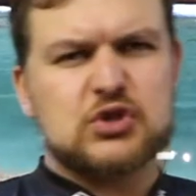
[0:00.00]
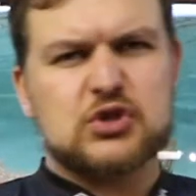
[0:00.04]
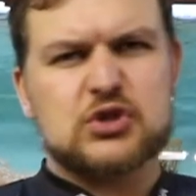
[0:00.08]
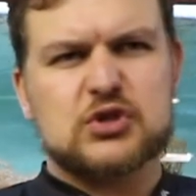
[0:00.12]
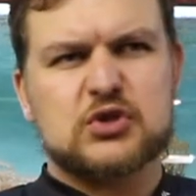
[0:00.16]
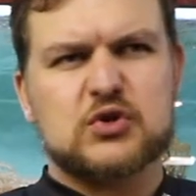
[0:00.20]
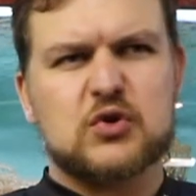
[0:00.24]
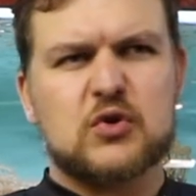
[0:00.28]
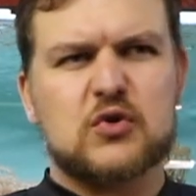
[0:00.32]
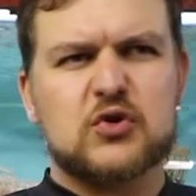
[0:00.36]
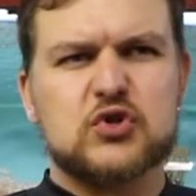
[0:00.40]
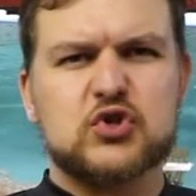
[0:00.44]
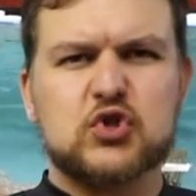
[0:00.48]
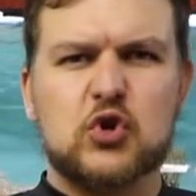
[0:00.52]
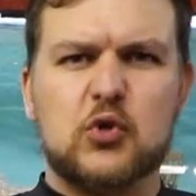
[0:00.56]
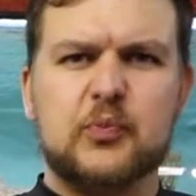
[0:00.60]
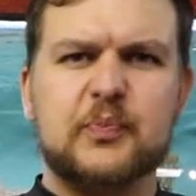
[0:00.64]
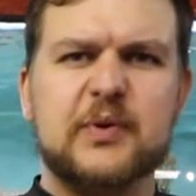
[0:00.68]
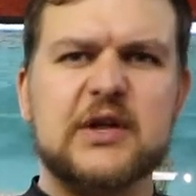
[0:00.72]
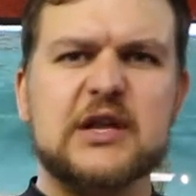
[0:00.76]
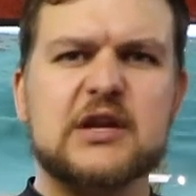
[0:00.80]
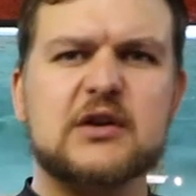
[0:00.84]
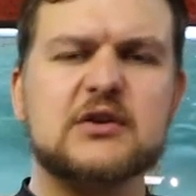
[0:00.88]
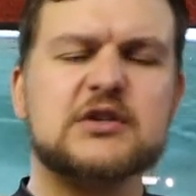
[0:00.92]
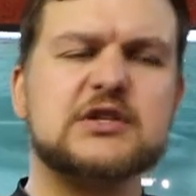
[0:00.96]
sort of
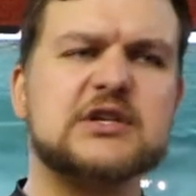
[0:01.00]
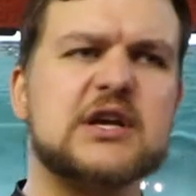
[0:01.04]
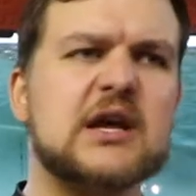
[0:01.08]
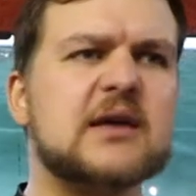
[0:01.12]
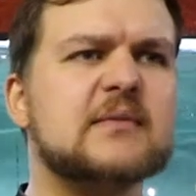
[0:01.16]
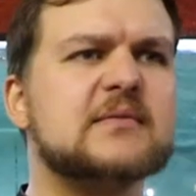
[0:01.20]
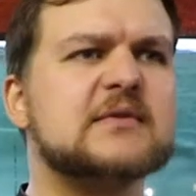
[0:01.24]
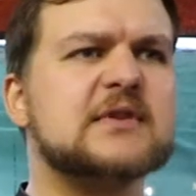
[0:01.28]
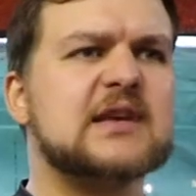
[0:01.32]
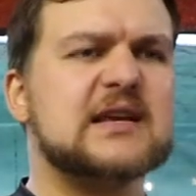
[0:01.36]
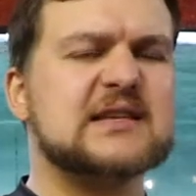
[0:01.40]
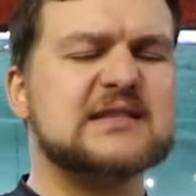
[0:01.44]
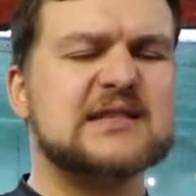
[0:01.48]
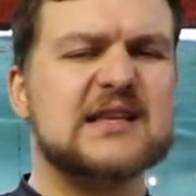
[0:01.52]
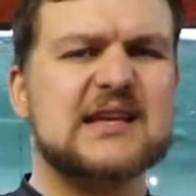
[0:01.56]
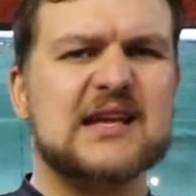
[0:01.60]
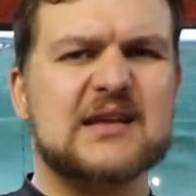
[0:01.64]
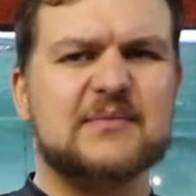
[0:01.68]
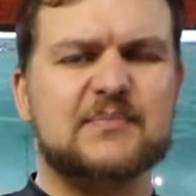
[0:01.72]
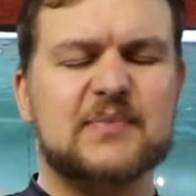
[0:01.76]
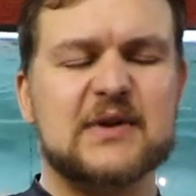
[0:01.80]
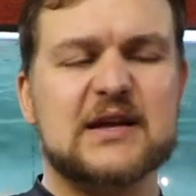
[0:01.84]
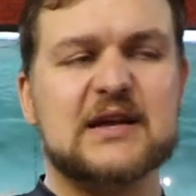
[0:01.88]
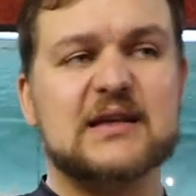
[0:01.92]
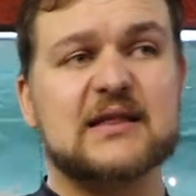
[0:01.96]
torpedo shaped. As they
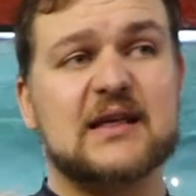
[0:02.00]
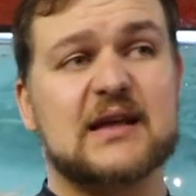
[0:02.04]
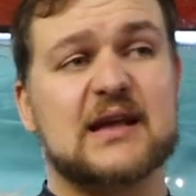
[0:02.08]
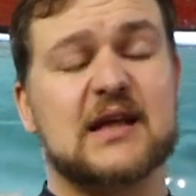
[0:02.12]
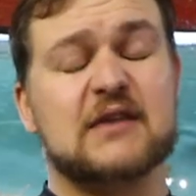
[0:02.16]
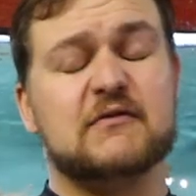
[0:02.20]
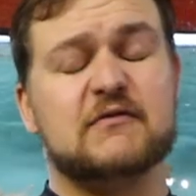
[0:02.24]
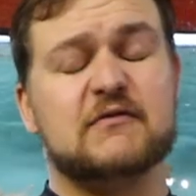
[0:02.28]
get bigger, they get